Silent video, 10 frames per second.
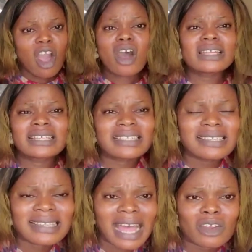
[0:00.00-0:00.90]
All these
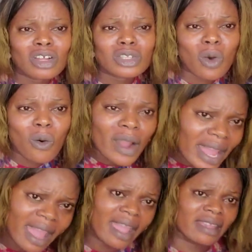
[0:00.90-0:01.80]
things are not
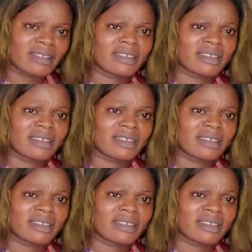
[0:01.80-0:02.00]
okay.